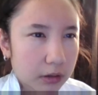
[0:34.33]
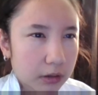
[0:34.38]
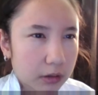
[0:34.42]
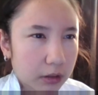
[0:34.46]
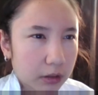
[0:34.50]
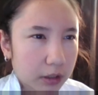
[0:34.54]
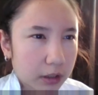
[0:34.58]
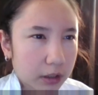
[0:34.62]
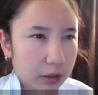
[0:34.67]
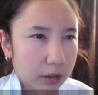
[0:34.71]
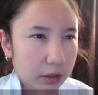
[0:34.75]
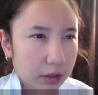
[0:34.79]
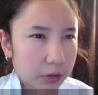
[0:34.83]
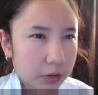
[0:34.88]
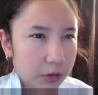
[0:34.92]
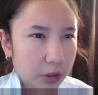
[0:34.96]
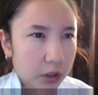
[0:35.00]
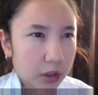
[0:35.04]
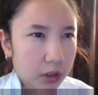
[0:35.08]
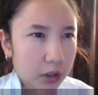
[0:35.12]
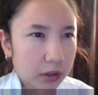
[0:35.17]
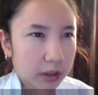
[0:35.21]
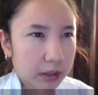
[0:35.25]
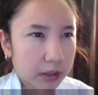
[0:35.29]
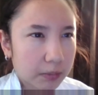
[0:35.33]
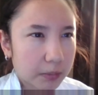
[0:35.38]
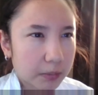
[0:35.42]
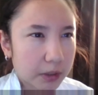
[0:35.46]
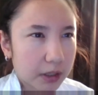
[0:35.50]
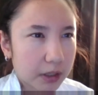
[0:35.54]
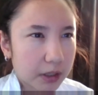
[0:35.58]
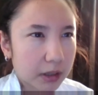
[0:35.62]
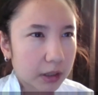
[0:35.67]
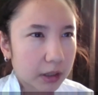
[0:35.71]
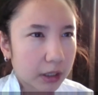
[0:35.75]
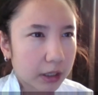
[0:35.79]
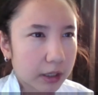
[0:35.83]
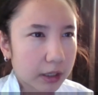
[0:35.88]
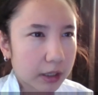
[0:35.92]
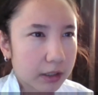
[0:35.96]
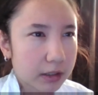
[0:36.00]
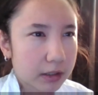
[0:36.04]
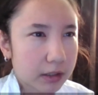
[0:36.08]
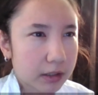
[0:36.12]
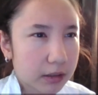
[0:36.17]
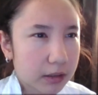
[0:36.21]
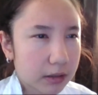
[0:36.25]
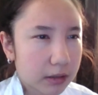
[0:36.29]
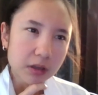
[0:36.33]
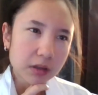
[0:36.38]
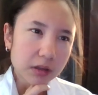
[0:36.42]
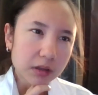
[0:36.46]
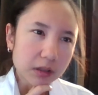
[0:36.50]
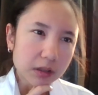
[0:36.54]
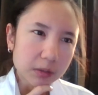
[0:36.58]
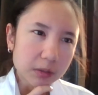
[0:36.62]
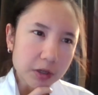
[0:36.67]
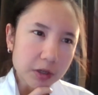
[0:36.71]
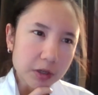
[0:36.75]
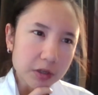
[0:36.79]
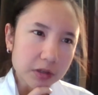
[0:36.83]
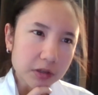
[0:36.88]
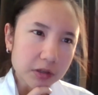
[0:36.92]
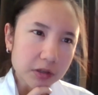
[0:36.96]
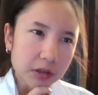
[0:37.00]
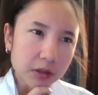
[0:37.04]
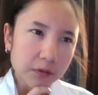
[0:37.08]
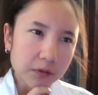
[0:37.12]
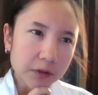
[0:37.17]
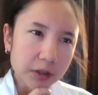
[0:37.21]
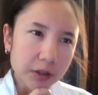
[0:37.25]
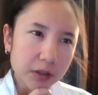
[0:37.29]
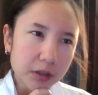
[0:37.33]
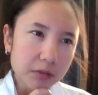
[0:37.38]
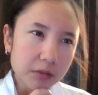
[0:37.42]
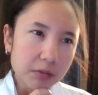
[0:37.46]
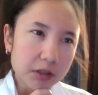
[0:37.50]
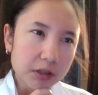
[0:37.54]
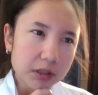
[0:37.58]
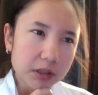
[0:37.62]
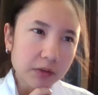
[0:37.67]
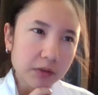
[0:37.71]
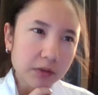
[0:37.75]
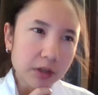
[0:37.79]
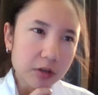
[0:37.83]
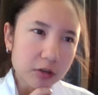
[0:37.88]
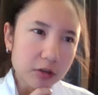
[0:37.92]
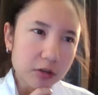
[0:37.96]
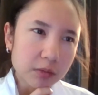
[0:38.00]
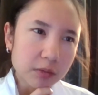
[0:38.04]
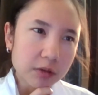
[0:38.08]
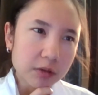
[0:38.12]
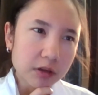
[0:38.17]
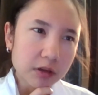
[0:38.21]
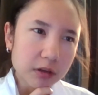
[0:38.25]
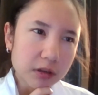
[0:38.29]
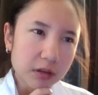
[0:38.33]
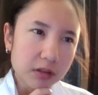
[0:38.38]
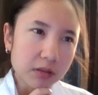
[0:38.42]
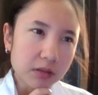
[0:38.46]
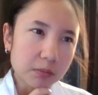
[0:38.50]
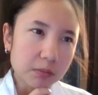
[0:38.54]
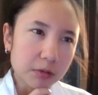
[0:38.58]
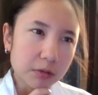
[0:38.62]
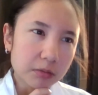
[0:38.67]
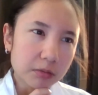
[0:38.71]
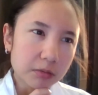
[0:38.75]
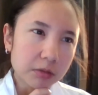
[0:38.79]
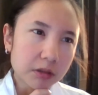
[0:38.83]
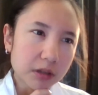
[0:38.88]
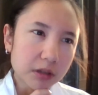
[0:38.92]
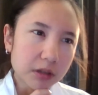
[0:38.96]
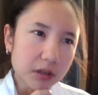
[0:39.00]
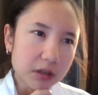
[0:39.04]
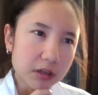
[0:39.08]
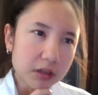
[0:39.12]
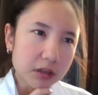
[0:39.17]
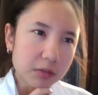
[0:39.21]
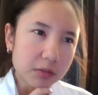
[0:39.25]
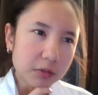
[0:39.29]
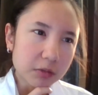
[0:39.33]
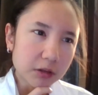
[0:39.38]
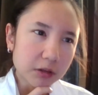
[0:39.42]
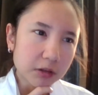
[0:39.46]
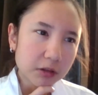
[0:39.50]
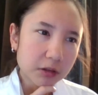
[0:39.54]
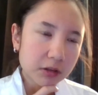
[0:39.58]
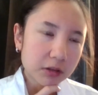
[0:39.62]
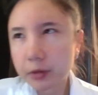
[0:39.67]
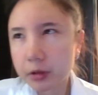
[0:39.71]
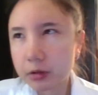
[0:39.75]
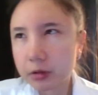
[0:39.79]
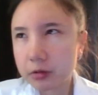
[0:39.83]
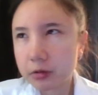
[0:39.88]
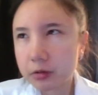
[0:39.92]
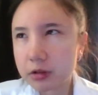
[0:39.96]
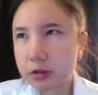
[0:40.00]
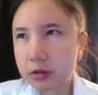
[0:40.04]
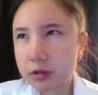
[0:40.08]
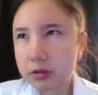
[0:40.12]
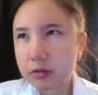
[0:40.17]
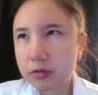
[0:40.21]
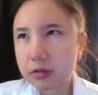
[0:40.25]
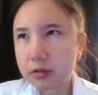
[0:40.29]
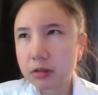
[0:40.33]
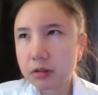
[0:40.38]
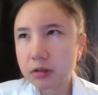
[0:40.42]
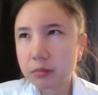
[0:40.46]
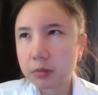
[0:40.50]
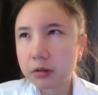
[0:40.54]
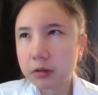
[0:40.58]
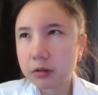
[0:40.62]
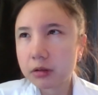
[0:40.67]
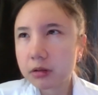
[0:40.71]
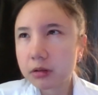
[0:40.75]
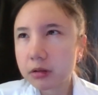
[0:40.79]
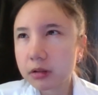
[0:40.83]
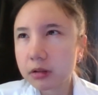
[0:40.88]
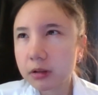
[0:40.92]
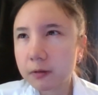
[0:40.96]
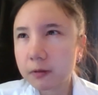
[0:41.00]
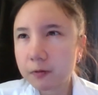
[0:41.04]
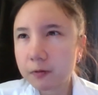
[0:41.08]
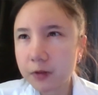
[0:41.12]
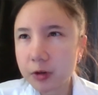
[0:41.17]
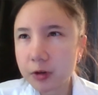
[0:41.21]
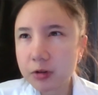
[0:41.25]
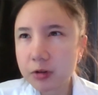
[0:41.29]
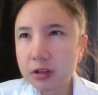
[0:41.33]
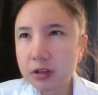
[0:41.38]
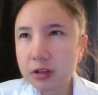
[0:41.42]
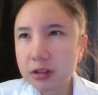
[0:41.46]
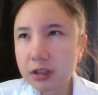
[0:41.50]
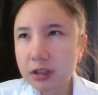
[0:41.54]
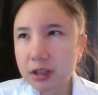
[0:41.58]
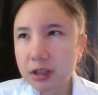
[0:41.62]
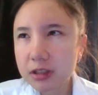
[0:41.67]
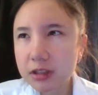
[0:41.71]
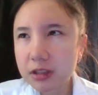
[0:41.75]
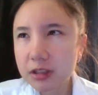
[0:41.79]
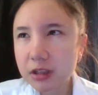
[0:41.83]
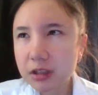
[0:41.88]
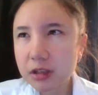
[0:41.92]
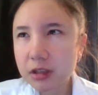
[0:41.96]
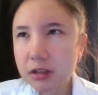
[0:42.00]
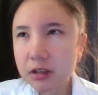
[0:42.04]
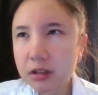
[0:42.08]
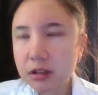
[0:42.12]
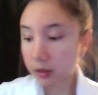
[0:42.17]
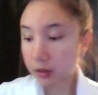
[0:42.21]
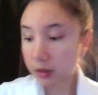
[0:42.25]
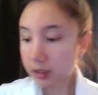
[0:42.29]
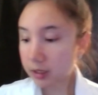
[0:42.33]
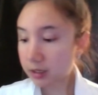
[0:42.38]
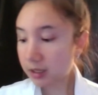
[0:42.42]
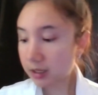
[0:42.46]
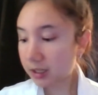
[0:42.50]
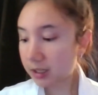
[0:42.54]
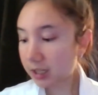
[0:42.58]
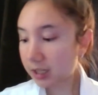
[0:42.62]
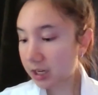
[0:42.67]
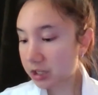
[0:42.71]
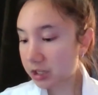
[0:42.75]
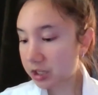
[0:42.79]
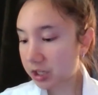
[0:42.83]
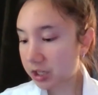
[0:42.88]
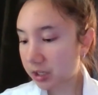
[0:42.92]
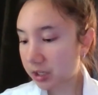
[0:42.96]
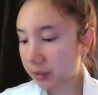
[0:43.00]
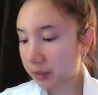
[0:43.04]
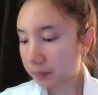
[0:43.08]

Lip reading: Look at those curly B lines. This patient's heart failure must have contributed to some pulmonary edema. Are those also some pleural effusions I see? An EKG.